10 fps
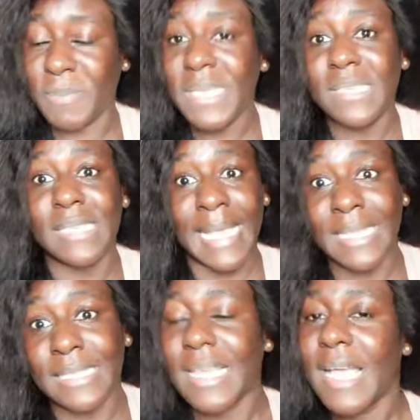Please,
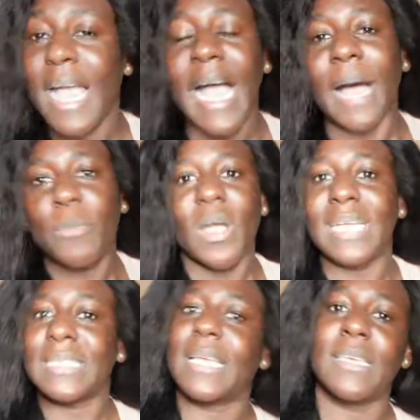elites, I'm
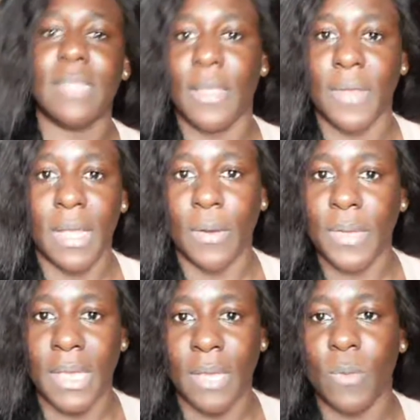not attacking Erica,
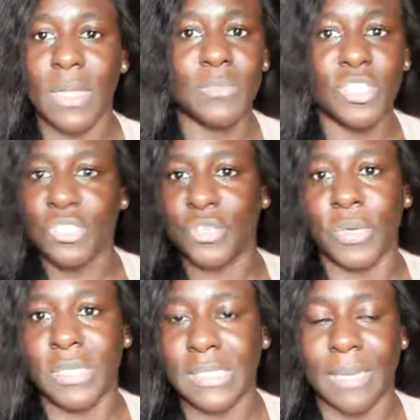okay? What I'm just
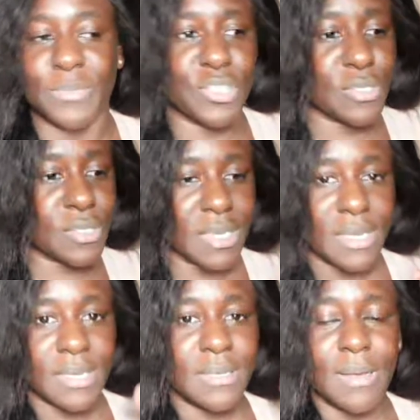doing is I'm just
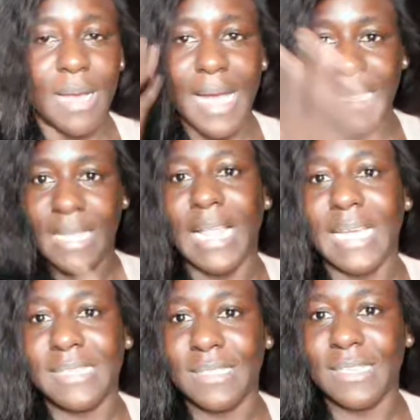
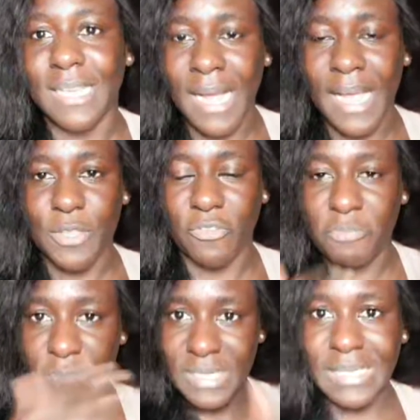analyzing the kind of
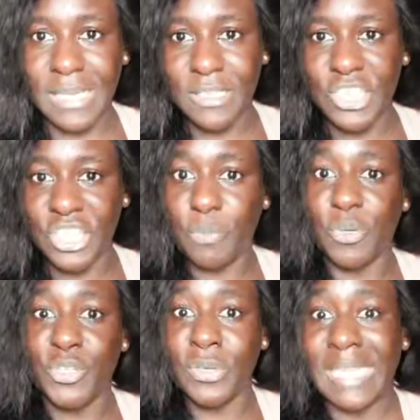person she
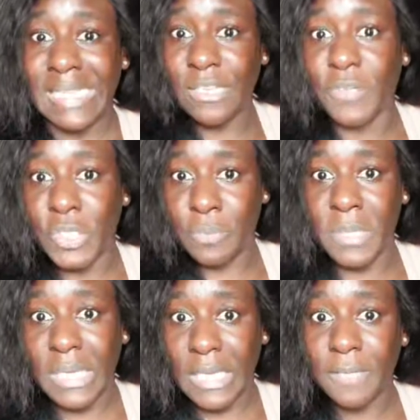portrayed herself to
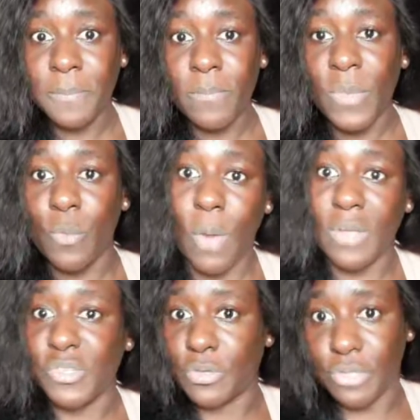be
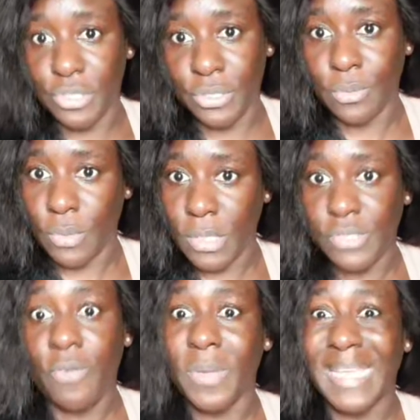whilst on the show. Okay,
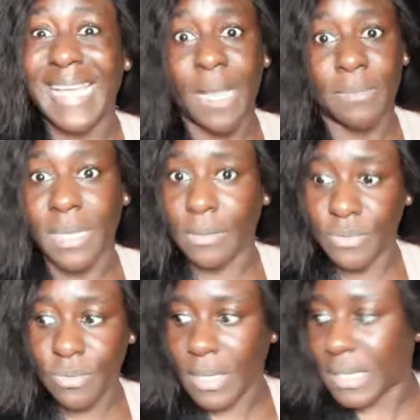so everybody calm down.
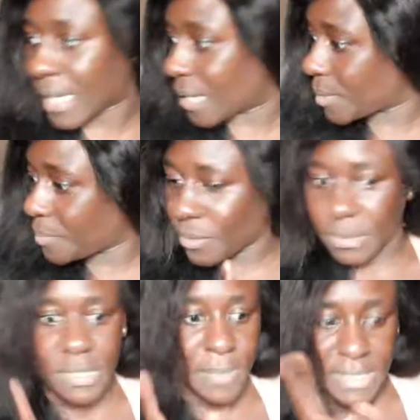Don't get high BP on
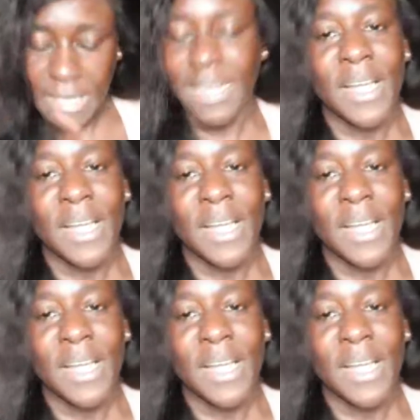this matter.